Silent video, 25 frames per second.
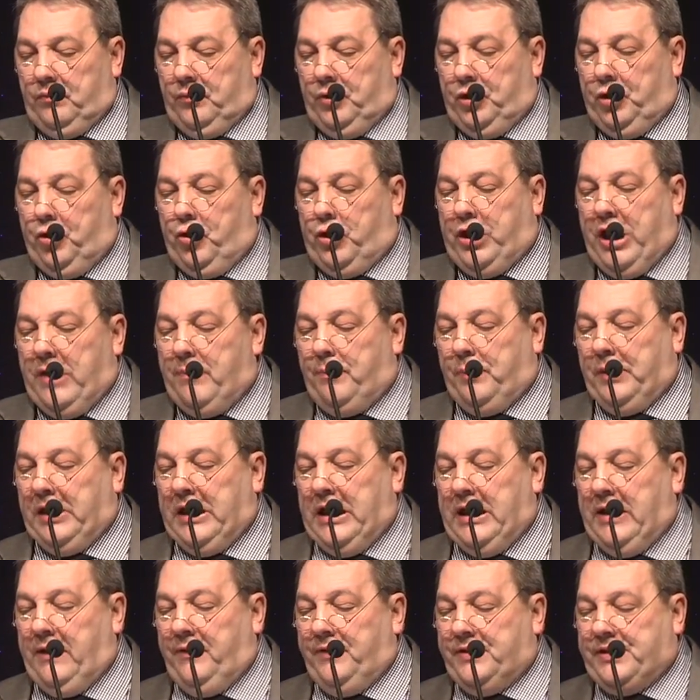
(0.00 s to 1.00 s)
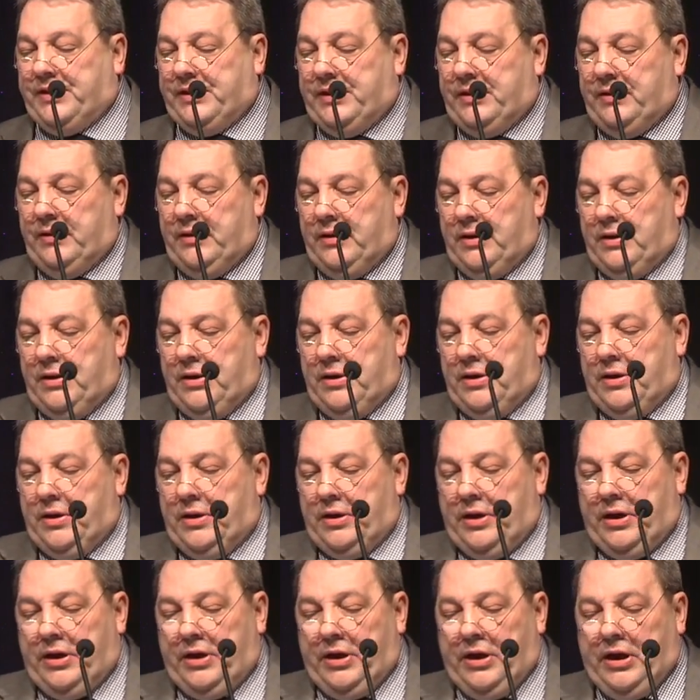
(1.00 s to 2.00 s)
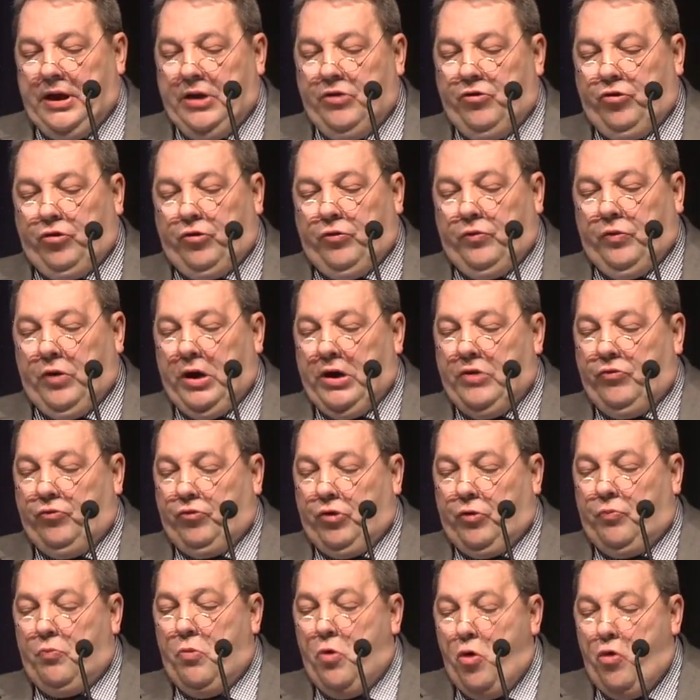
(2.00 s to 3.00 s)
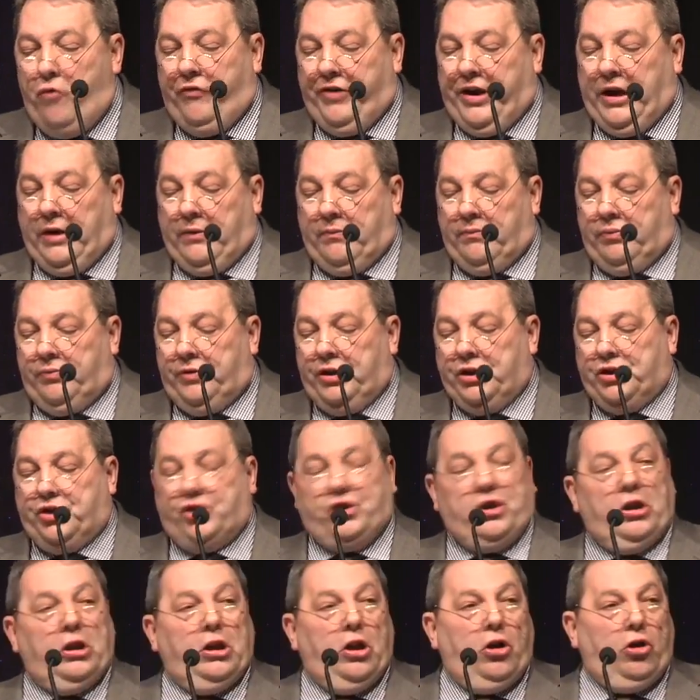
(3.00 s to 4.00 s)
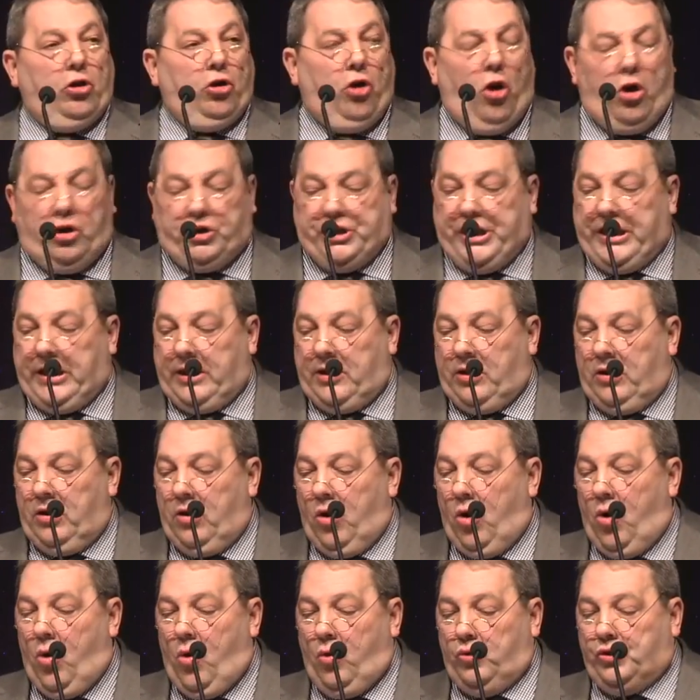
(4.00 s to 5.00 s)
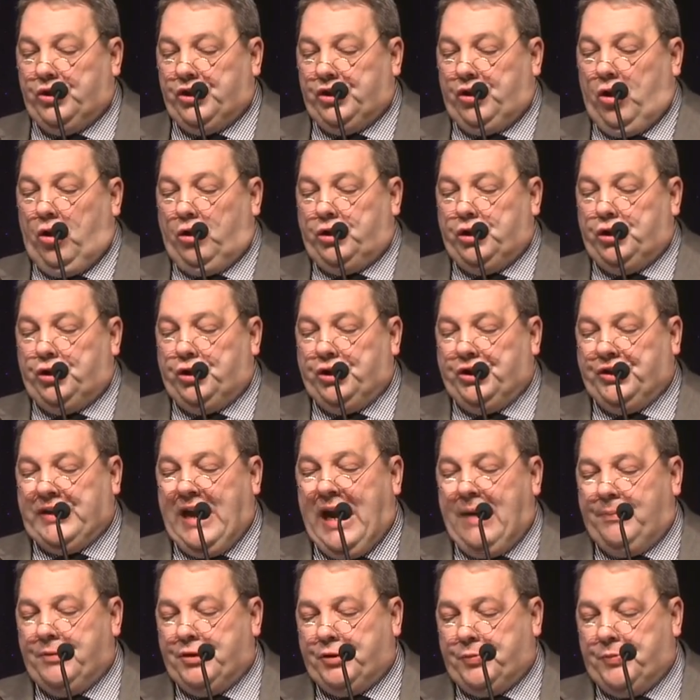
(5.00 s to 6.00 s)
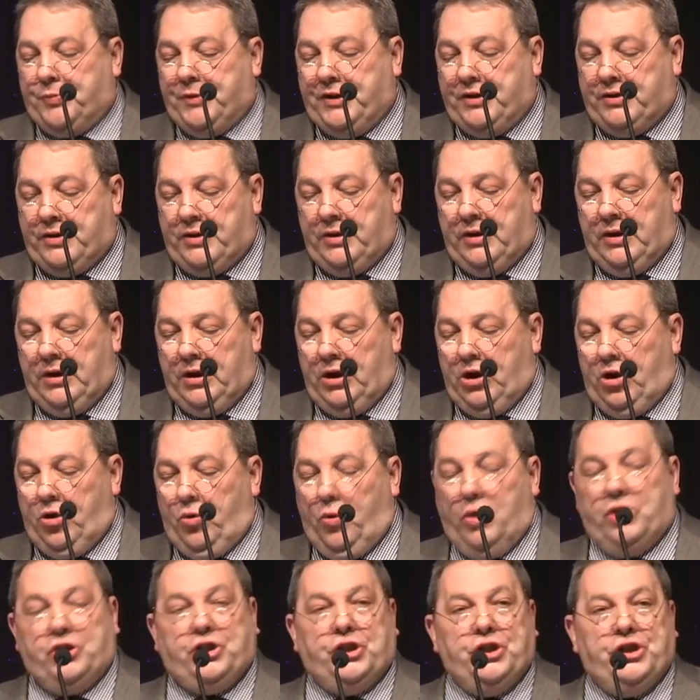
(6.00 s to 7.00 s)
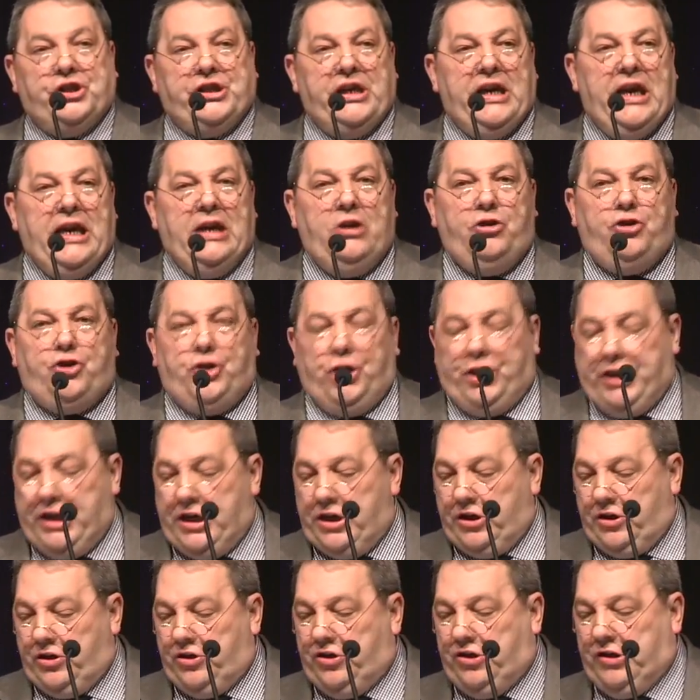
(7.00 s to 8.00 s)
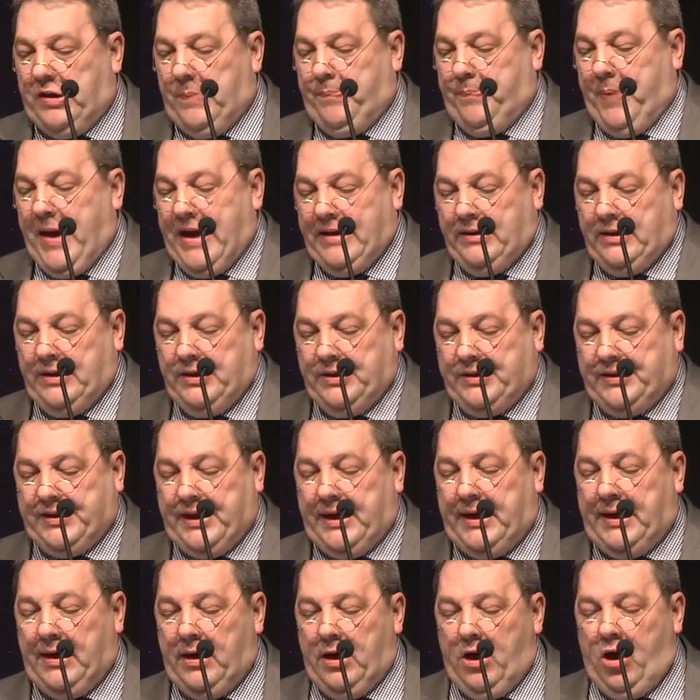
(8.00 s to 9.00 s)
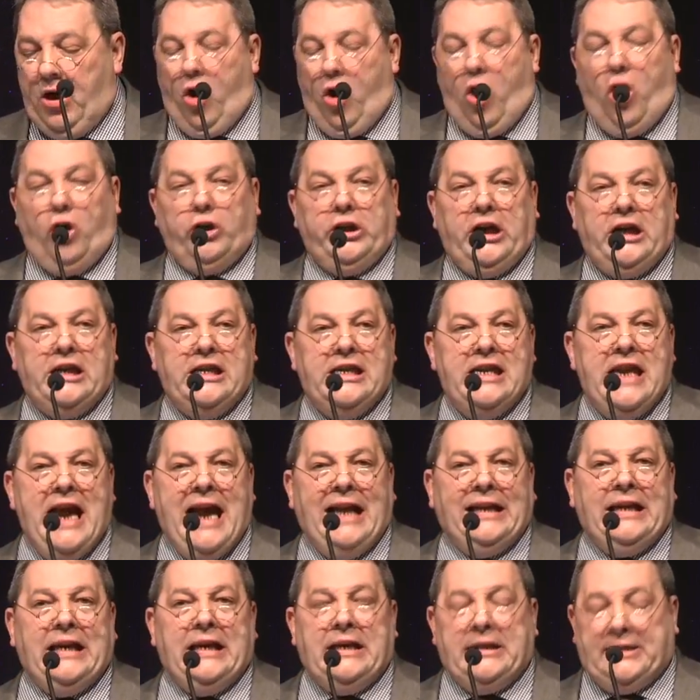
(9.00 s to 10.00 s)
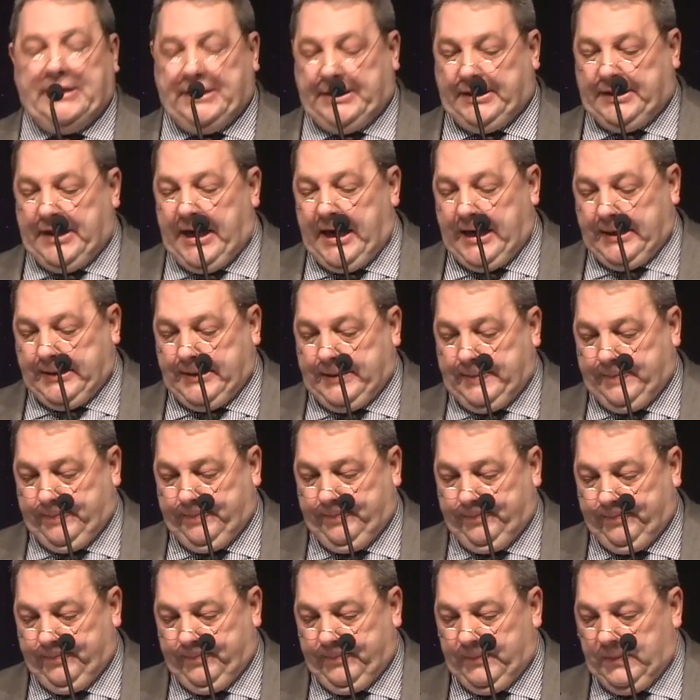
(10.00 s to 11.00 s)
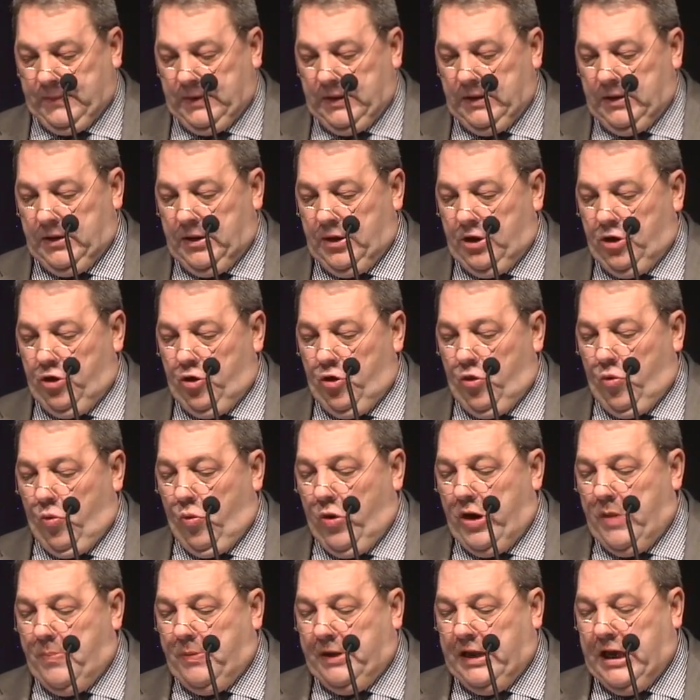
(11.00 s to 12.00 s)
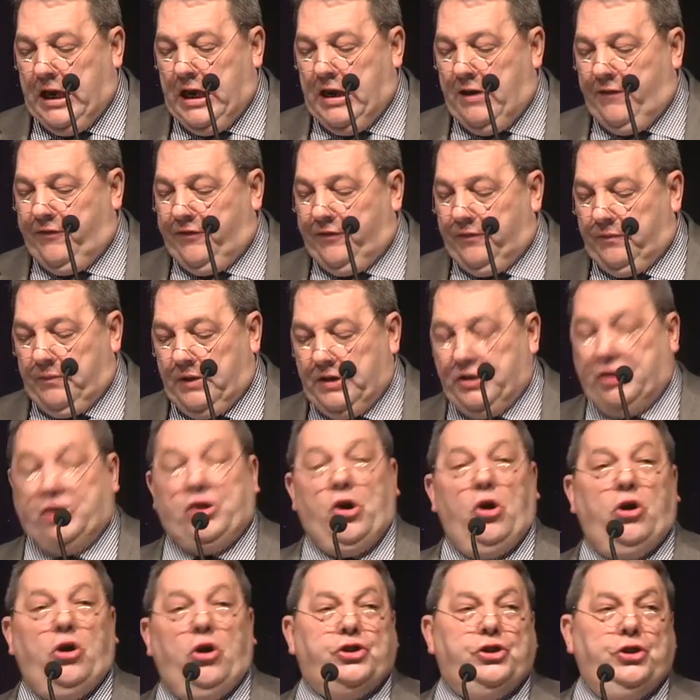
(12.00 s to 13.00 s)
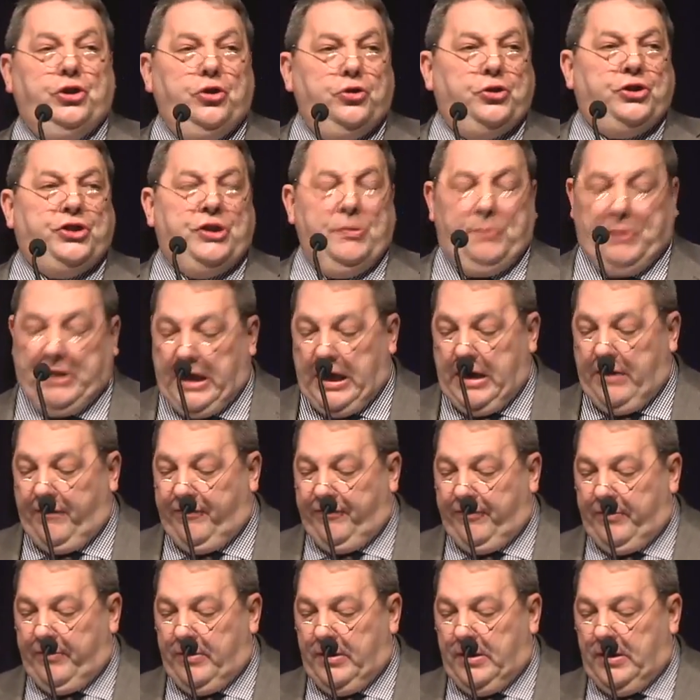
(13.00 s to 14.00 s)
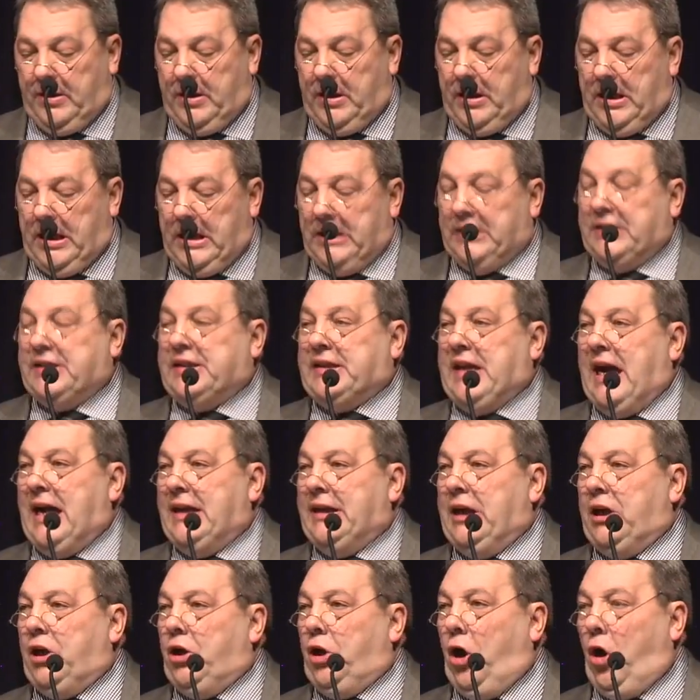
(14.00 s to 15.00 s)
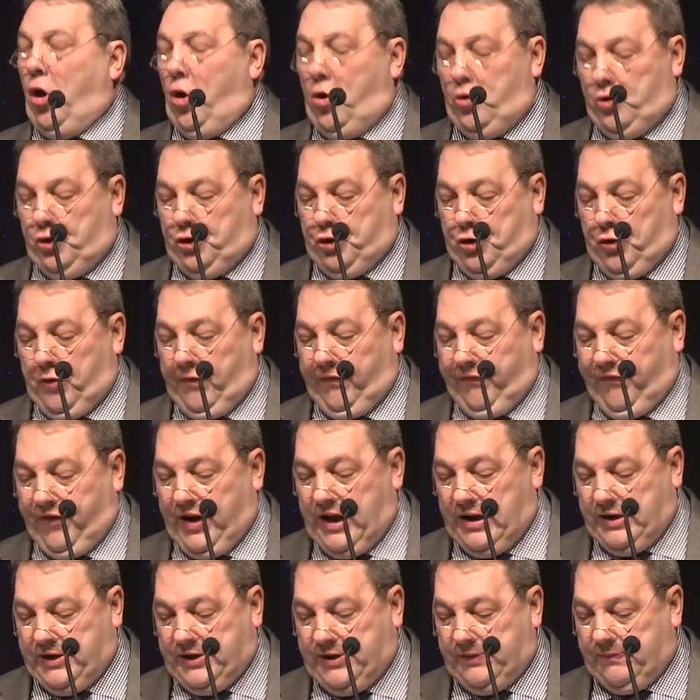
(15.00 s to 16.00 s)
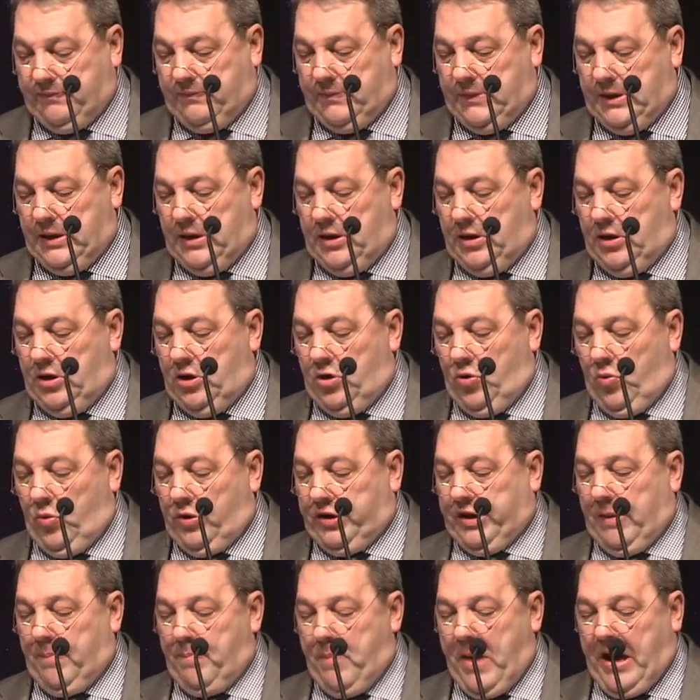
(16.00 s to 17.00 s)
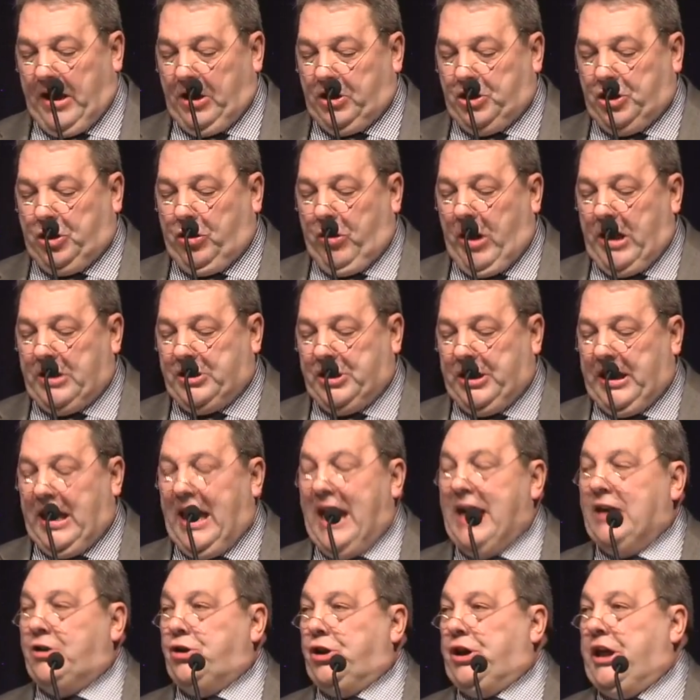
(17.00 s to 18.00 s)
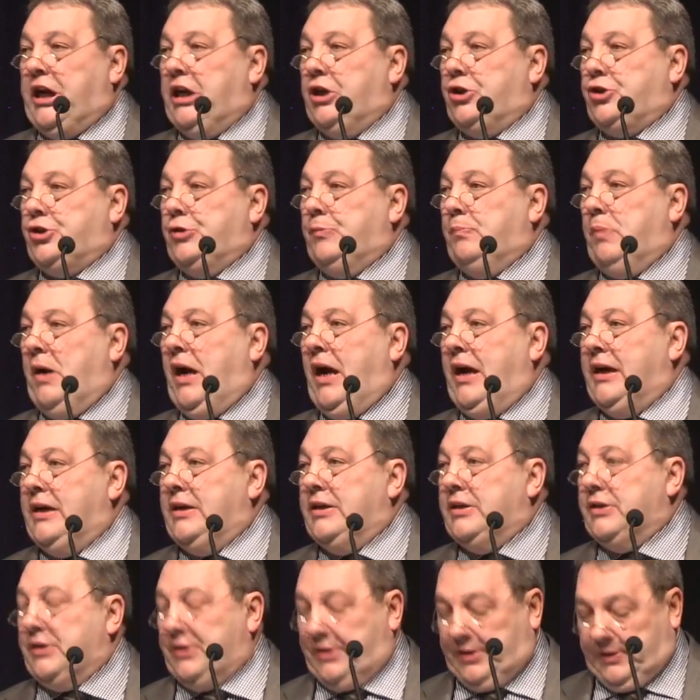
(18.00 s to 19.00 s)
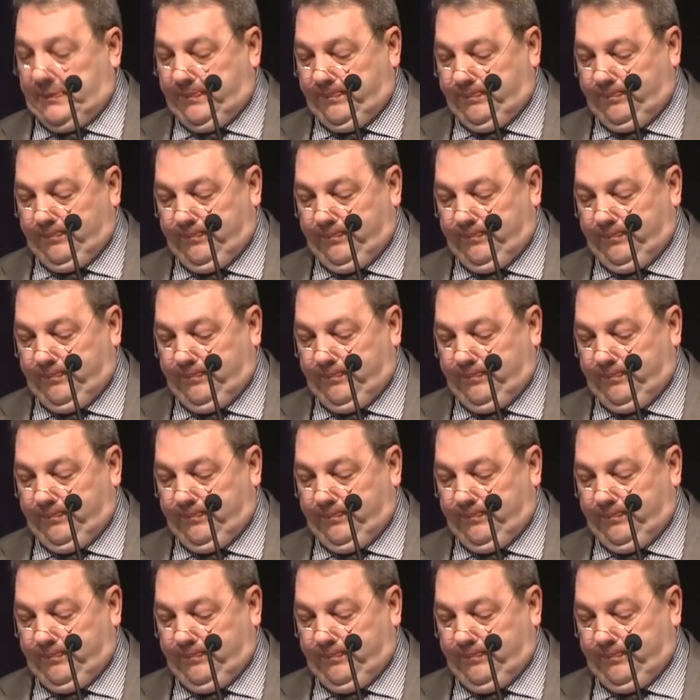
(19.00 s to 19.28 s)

UKIP believes in removing the sclerotic old Scottish establishment, which has engineered dependency on a nanny state. We believe, as Scots used to believe, in standing on our own 2 feet with a meritocratic education behind us.